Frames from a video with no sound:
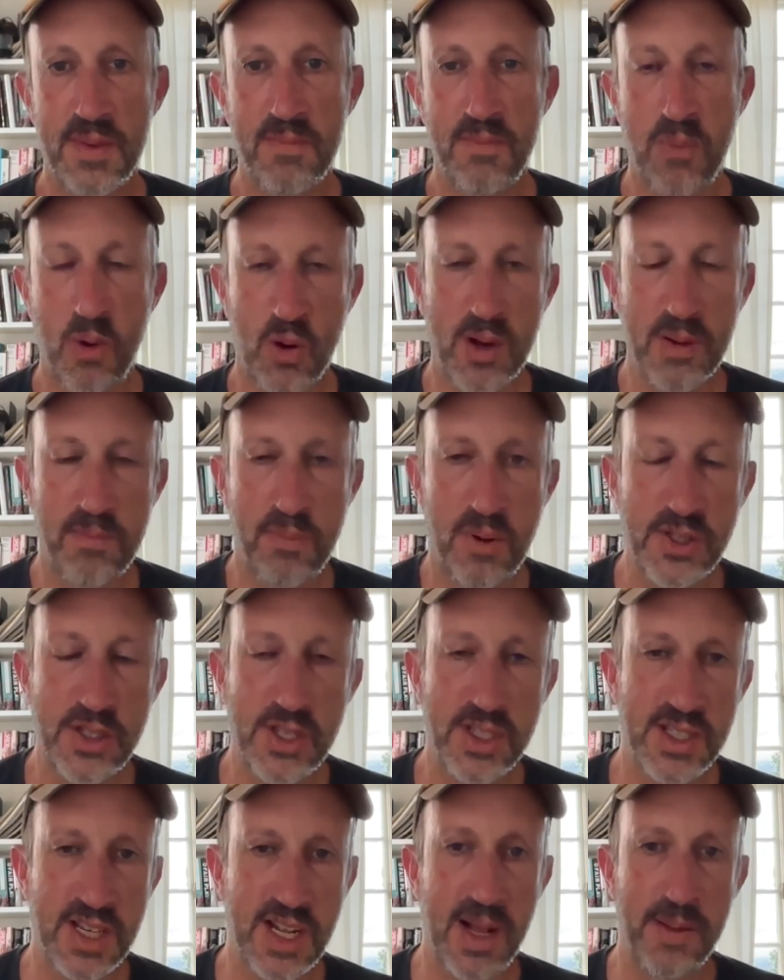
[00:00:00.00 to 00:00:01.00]
board
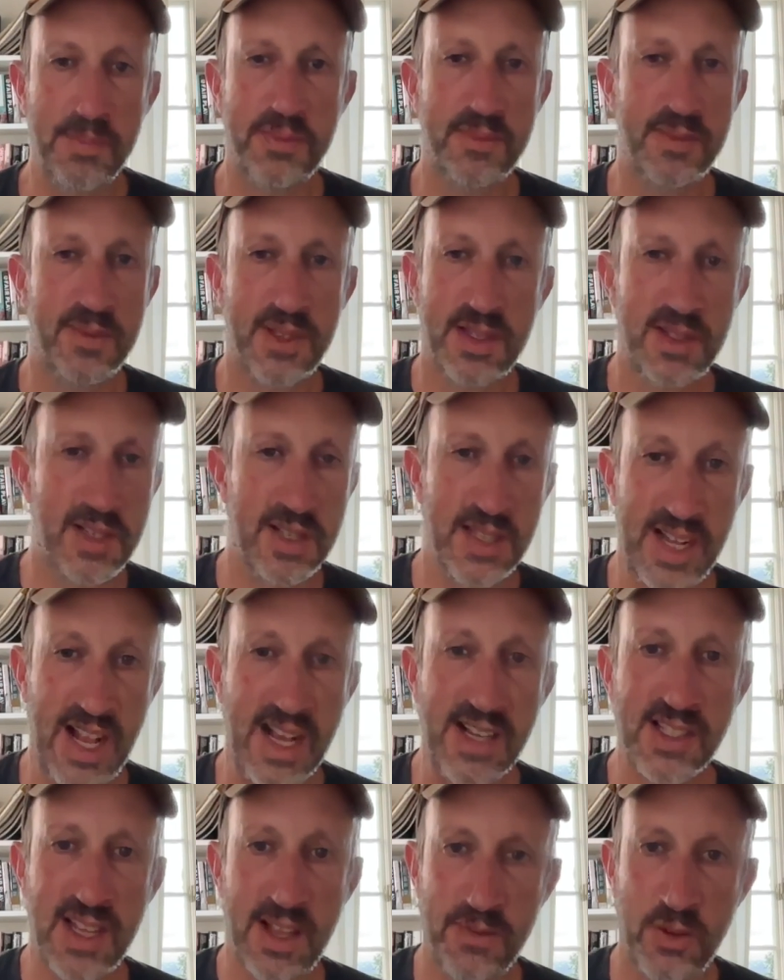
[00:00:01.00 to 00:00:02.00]
pushes it up to the
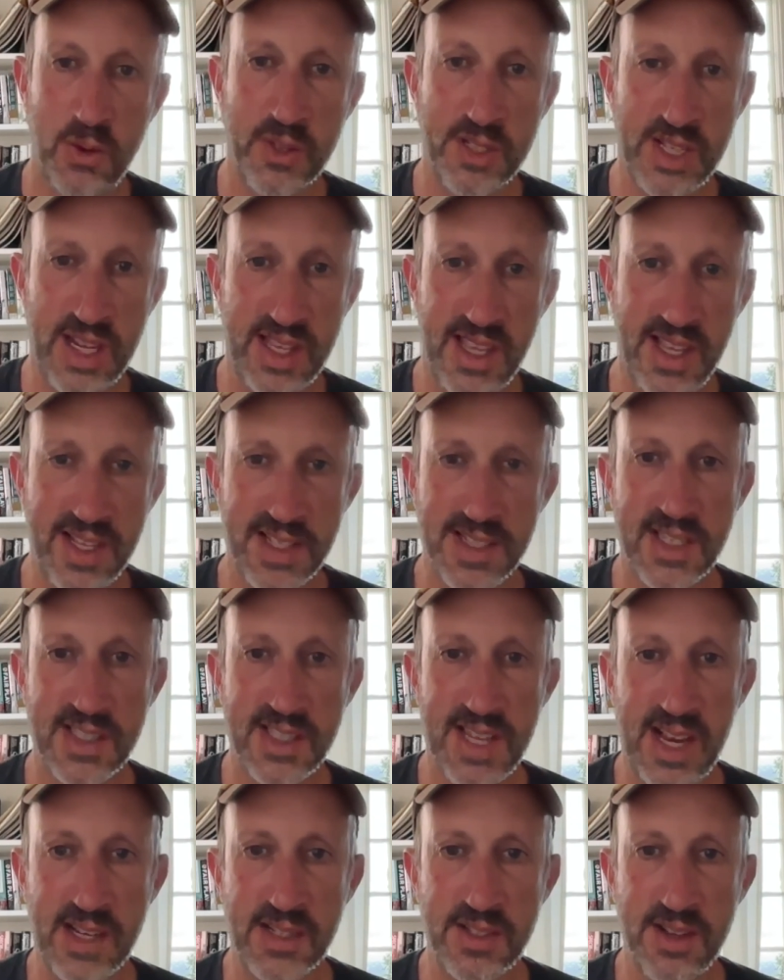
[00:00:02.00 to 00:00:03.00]
next level, which I think is the
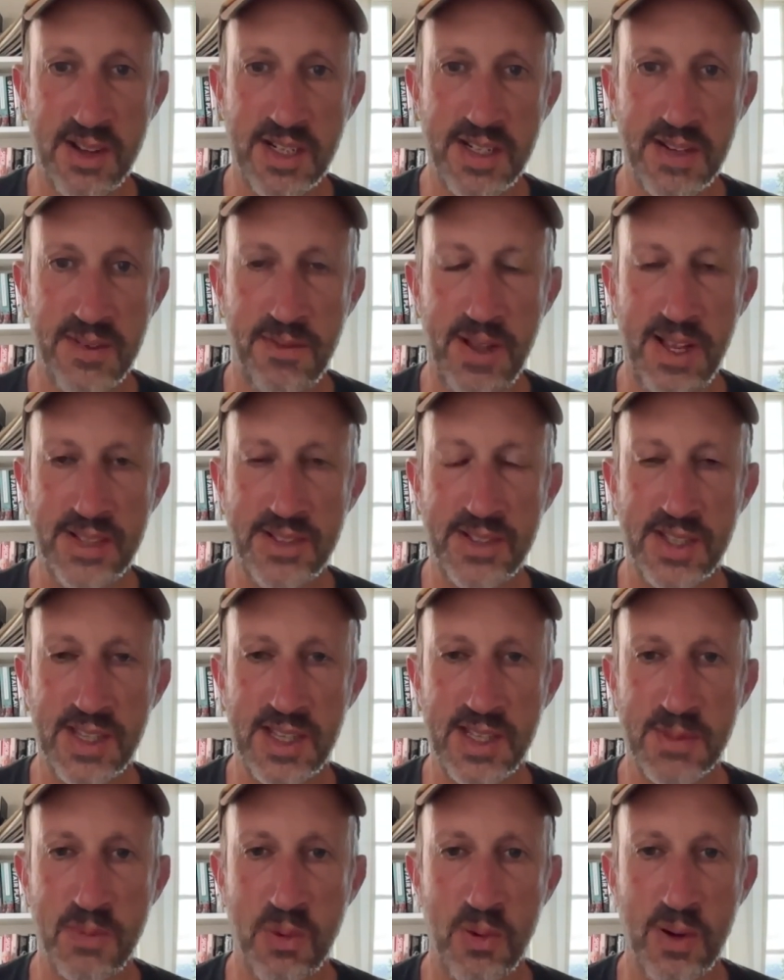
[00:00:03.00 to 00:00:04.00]
Secretary of Defense at
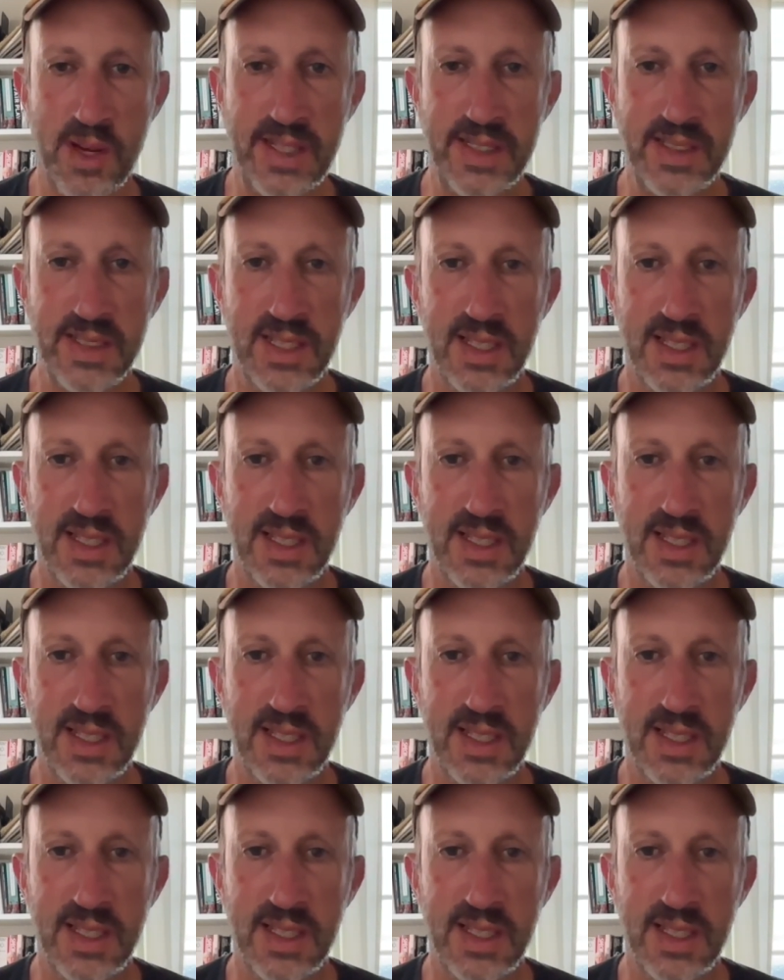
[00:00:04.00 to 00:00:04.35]
this point,